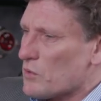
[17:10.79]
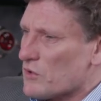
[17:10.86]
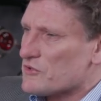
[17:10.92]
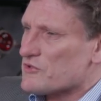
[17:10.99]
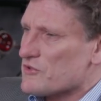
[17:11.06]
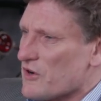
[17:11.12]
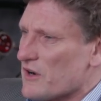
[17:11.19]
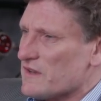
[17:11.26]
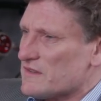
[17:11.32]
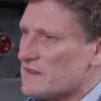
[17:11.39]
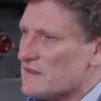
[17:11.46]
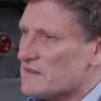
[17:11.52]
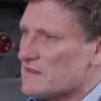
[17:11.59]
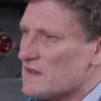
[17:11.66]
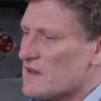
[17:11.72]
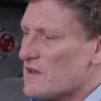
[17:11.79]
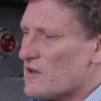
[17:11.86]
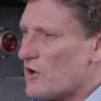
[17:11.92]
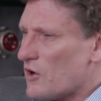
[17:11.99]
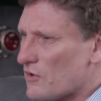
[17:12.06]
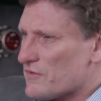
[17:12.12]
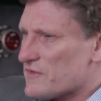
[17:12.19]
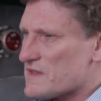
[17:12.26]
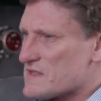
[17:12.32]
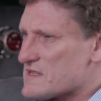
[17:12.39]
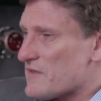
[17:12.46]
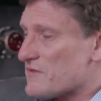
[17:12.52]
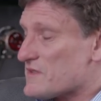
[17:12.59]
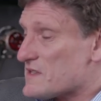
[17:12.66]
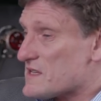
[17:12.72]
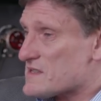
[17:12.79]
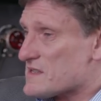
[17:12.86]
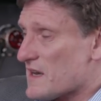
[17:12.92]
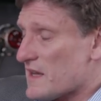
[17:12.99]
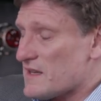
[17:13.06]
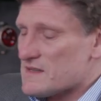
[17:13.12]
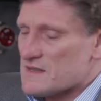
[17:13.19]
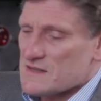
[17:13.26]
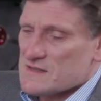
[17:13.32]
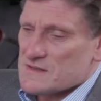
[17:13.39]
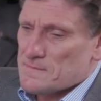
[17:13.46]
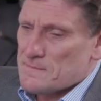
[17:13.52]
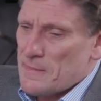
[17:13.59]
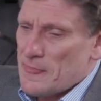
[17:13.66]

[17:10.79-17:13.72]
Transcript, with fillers: watch crisis of the 70s and 80s.